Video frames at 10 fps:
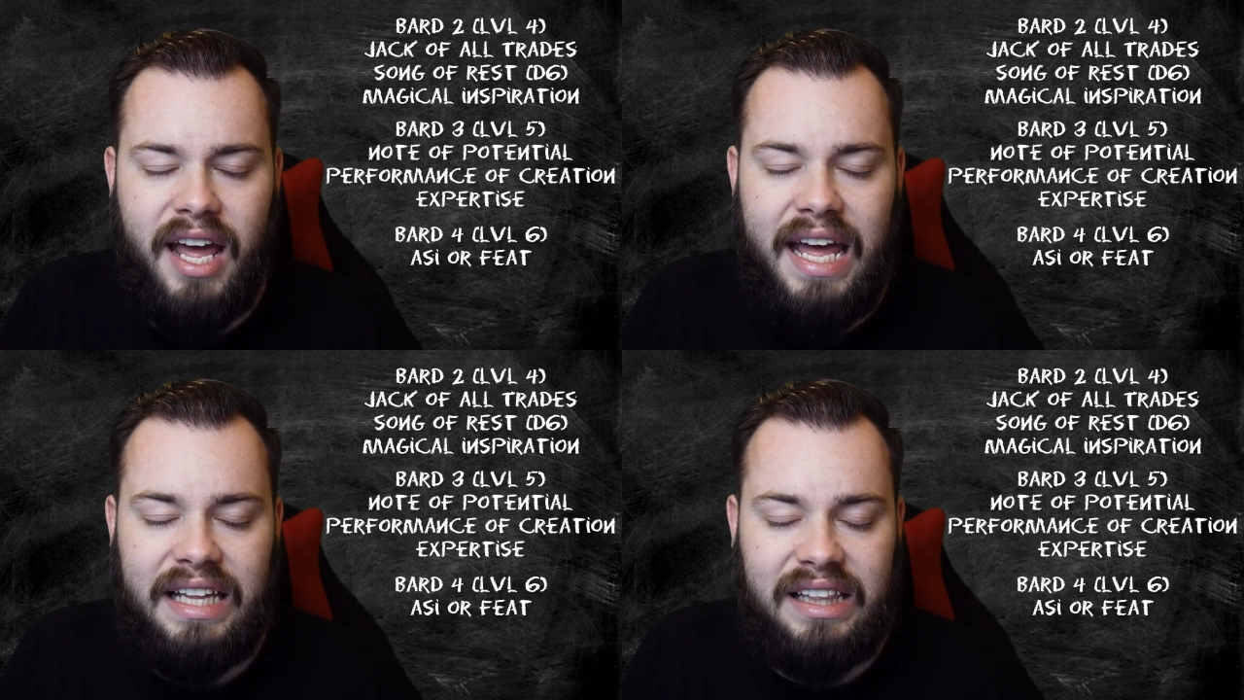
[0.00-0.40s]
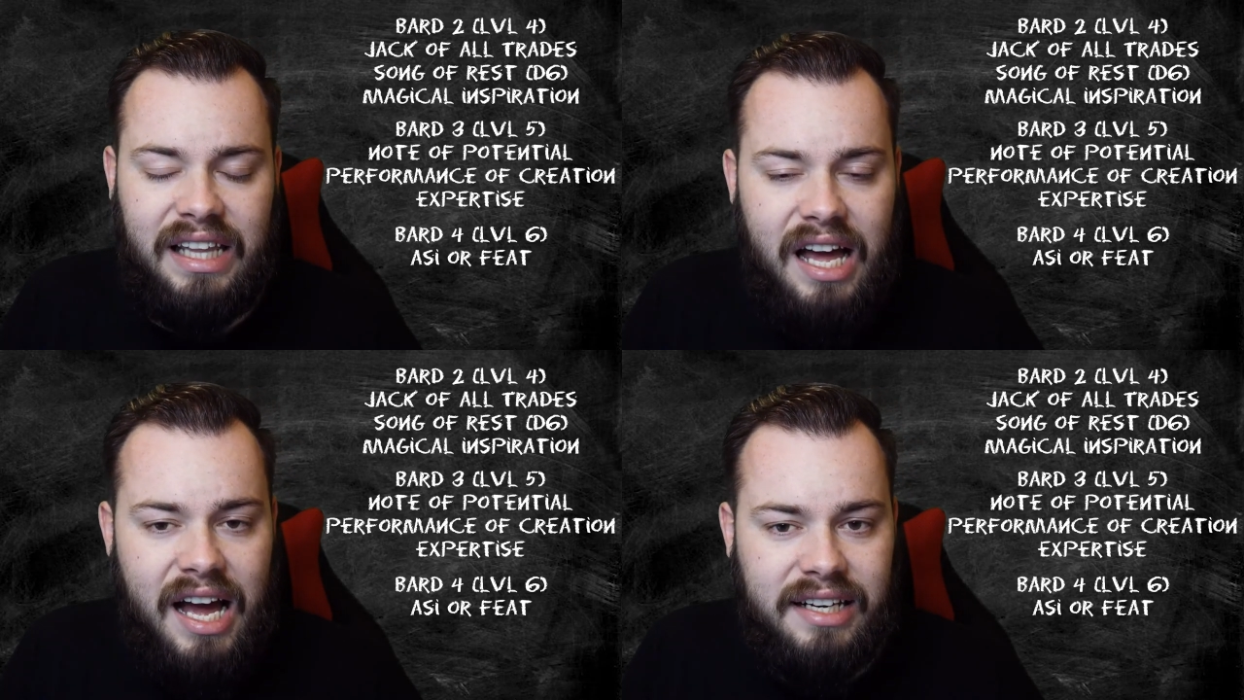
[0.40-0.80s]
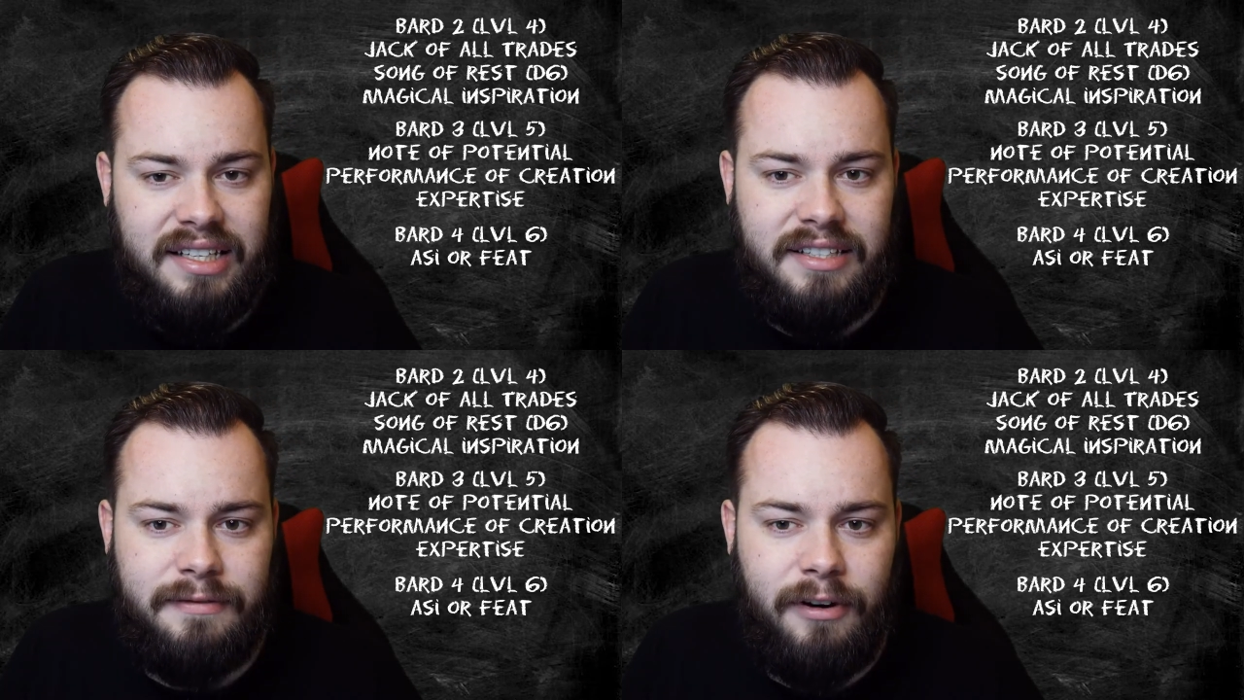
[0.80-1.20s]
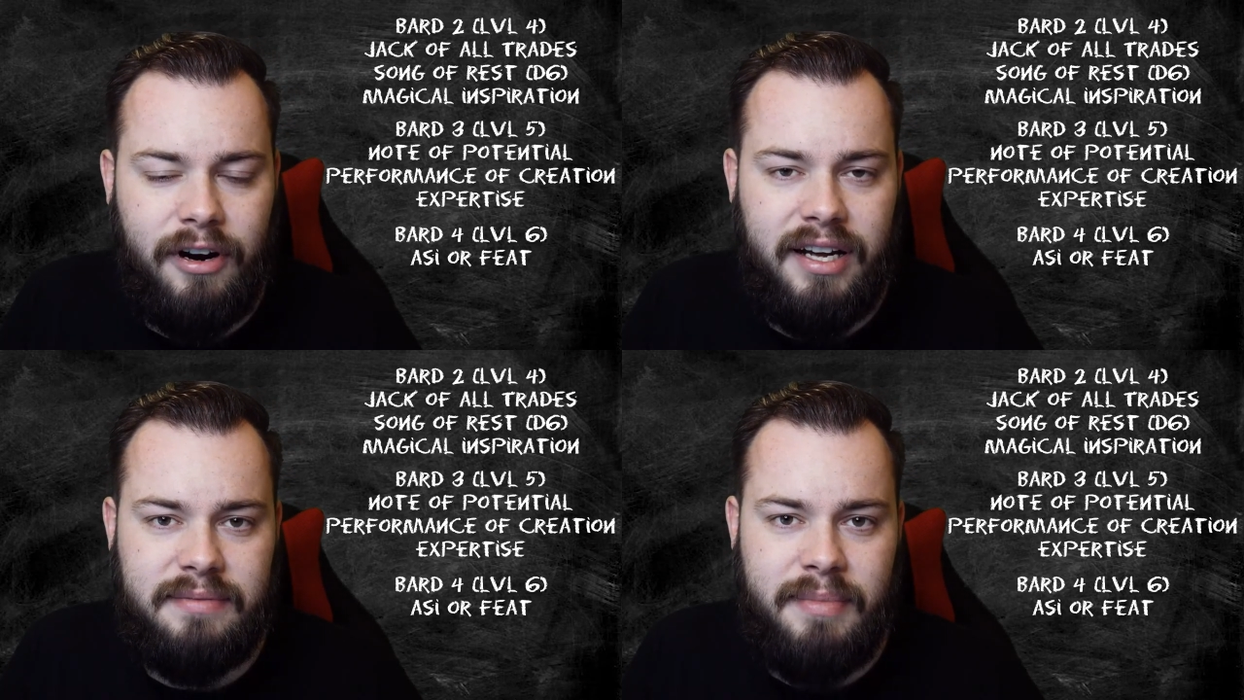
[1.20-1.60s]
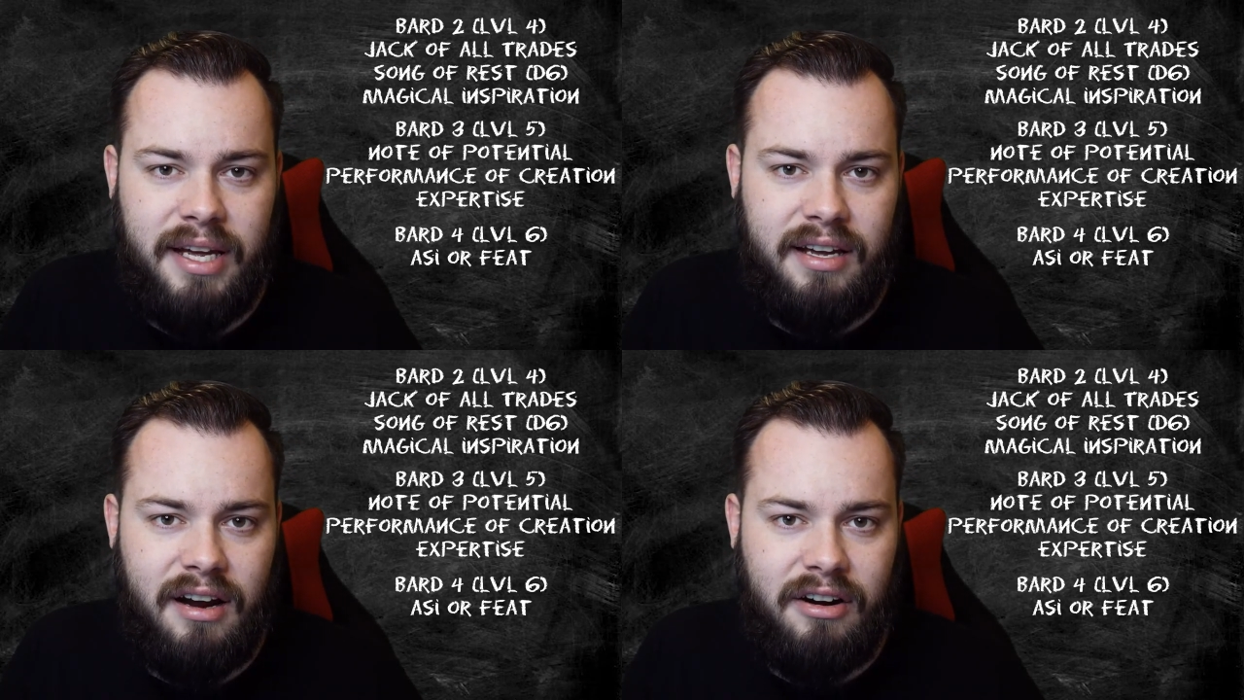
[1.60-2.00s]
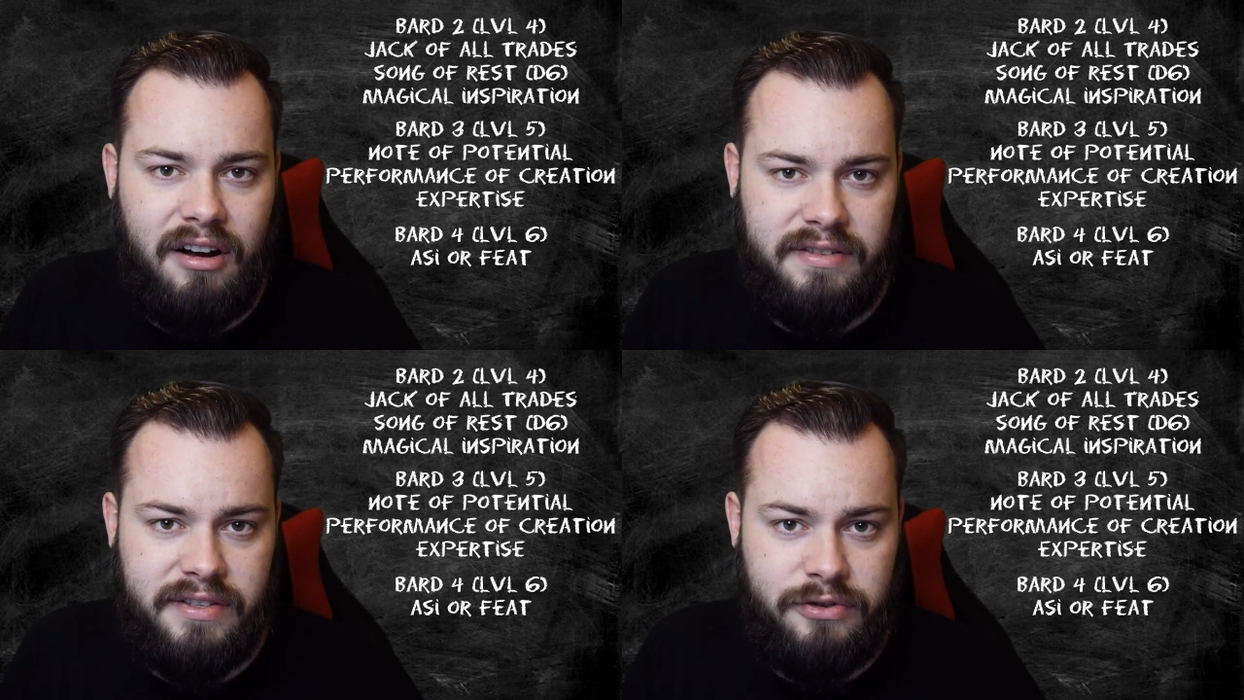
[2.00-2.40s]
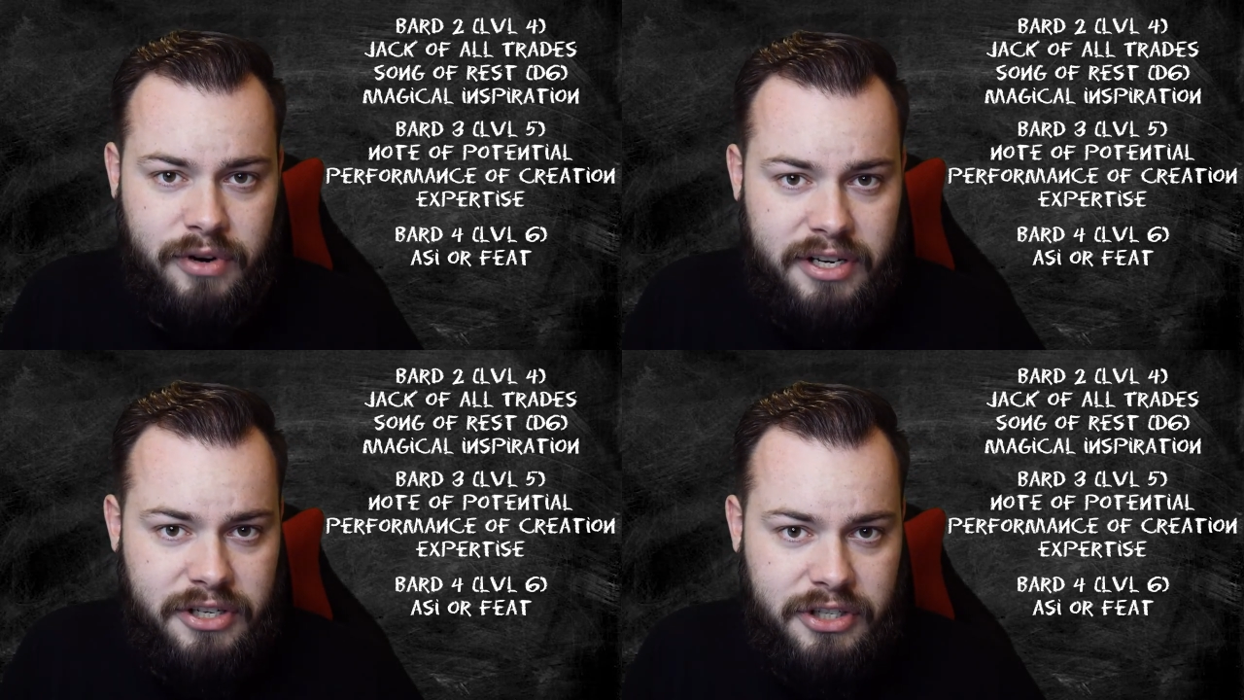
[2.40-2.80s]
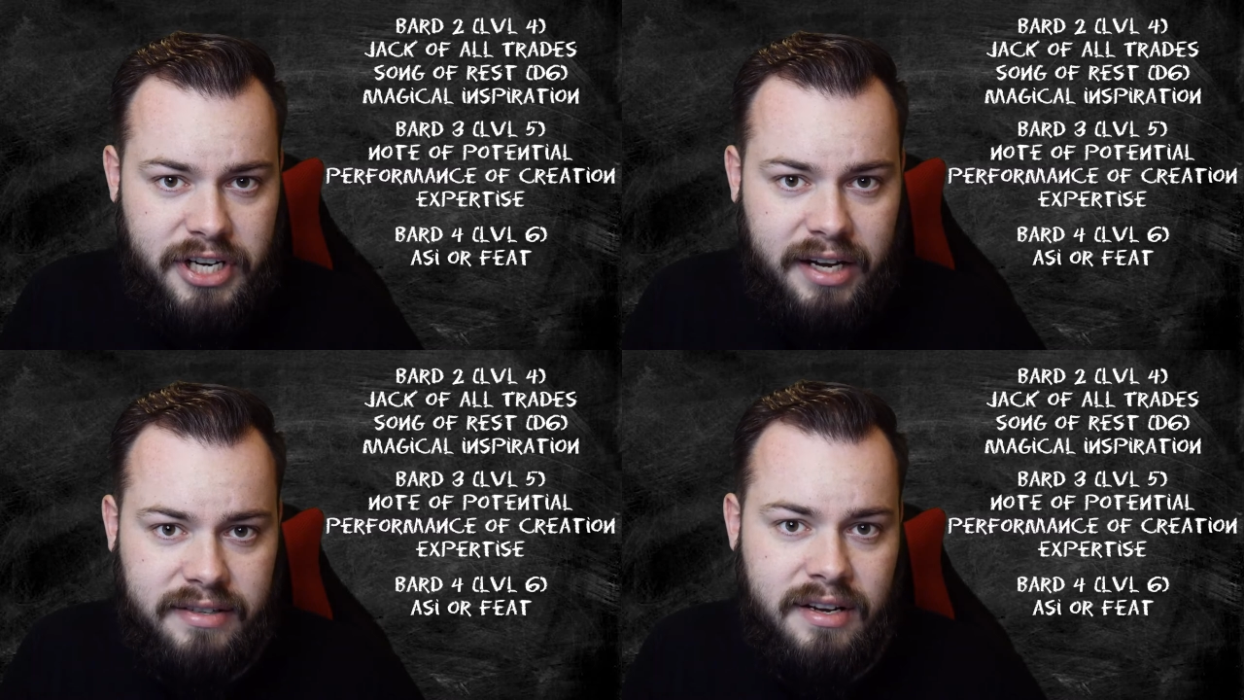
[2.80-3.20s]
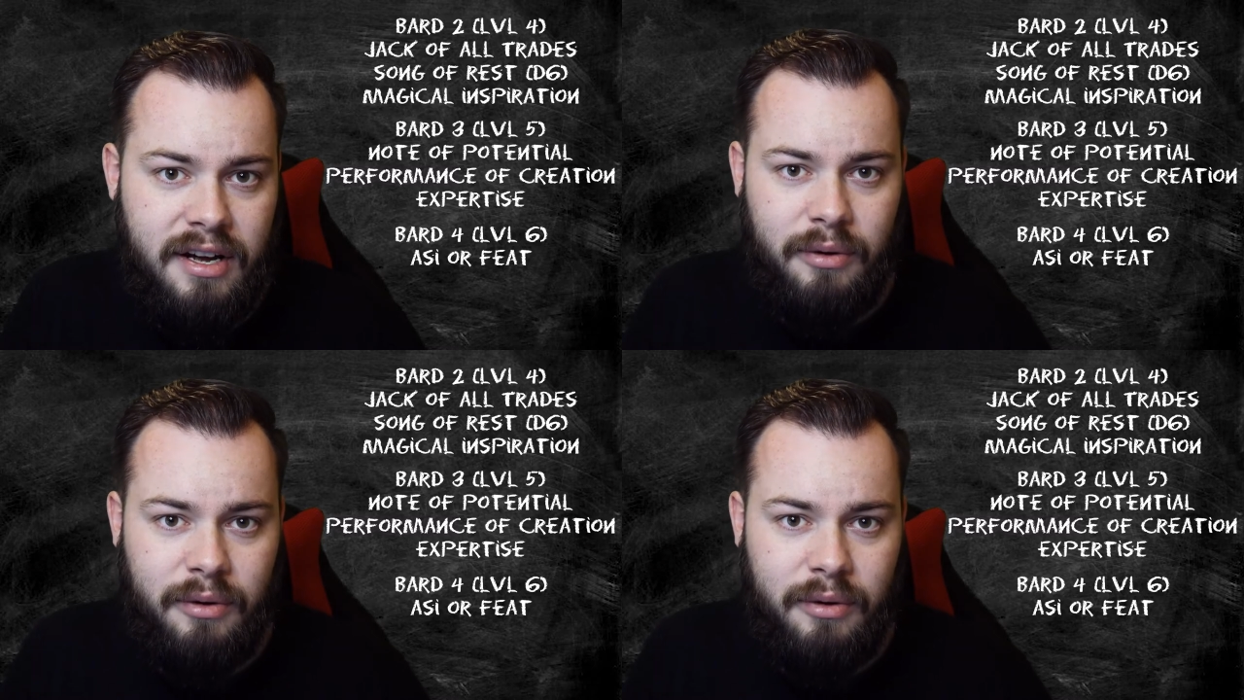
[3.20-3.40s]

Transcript: a lot as far as making our concentration checks,